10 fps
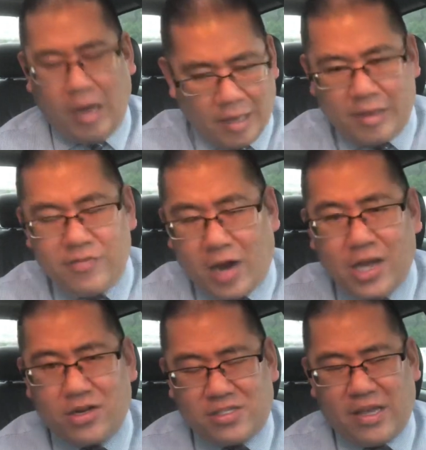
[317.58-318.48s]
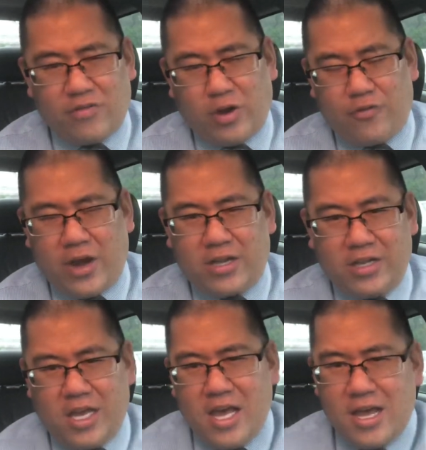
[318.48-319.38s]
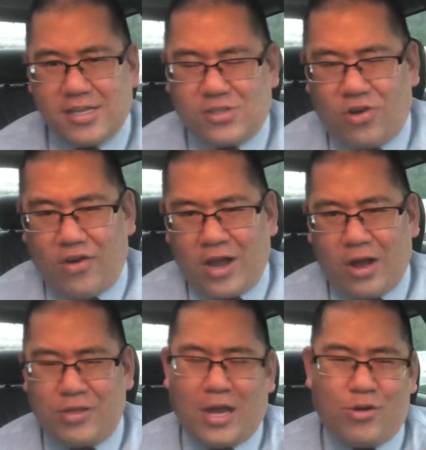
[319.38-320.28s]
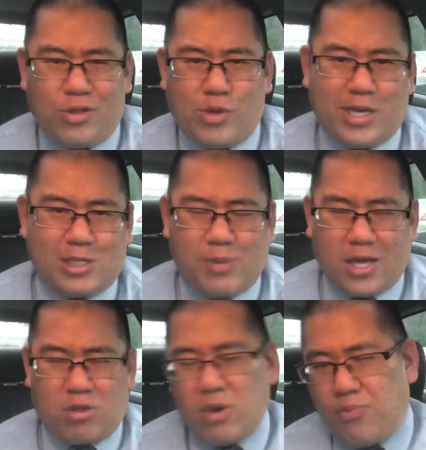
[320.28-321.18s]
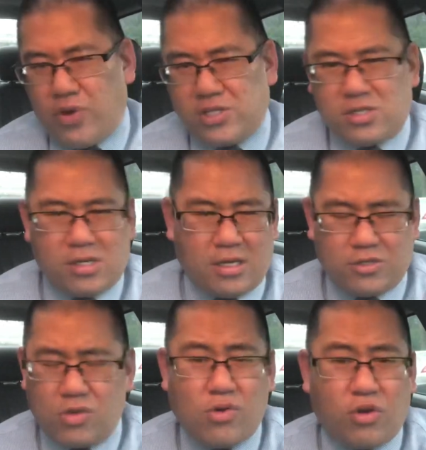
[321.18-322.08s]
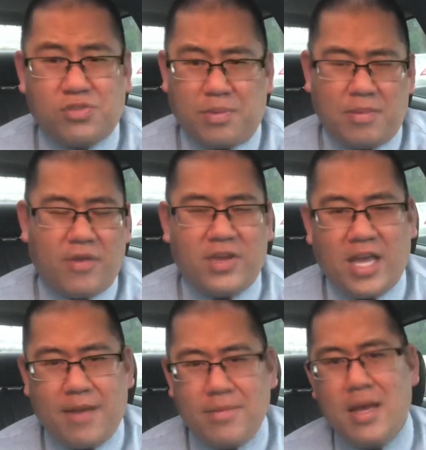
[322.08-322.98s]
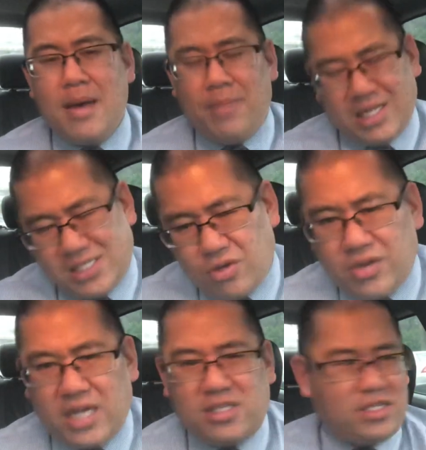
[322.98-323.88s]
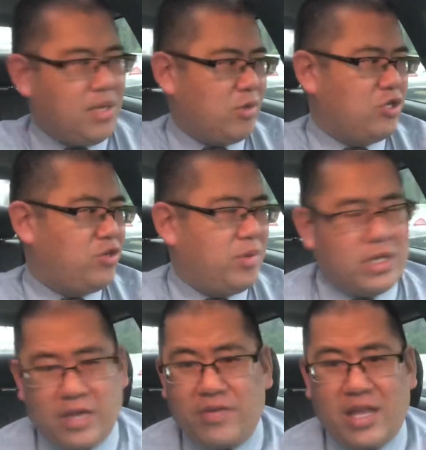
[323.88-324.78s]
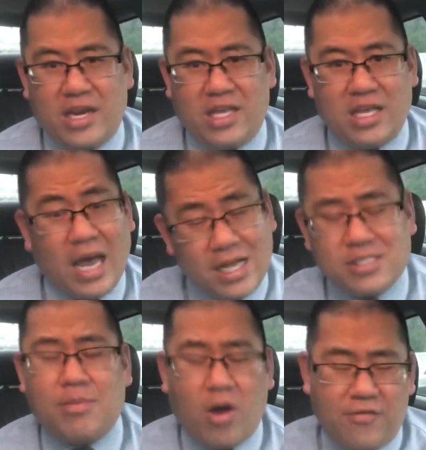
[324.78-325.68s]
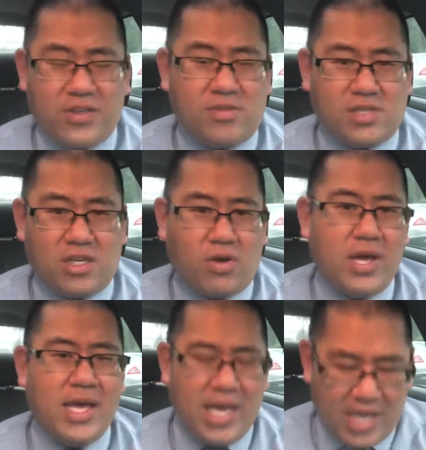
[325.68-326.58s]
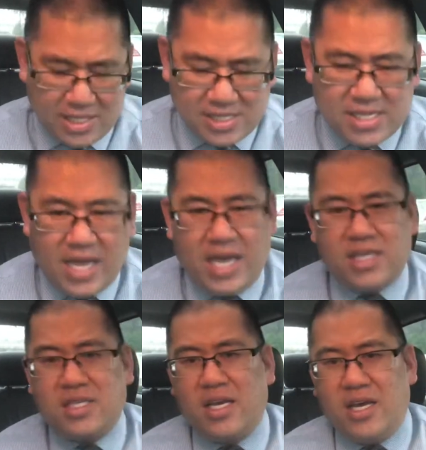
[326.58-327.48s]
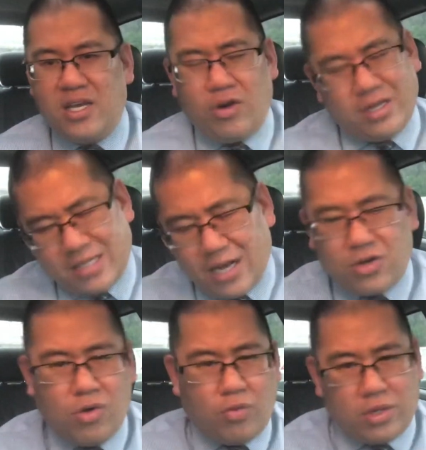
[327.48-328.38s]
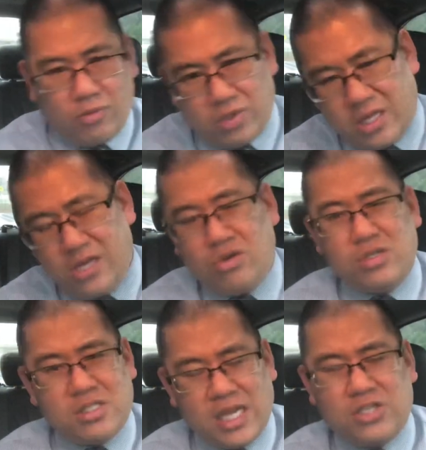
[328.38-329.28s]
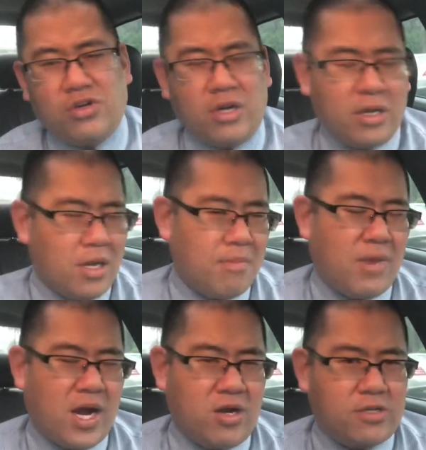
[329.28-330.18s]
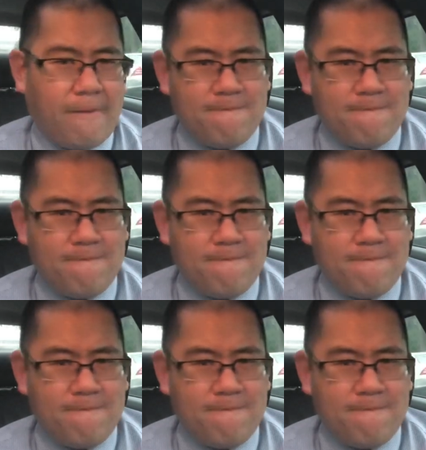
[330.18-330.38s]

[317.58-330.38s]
even I could have saved, quite frankly. So I don't think we can expect 3 points, two goals from him every game, but it's still nice to see him contribute, given that he has some offensive skill. He can skate. You know, it's kind of cool with Hughes, Stetcher, and Myers.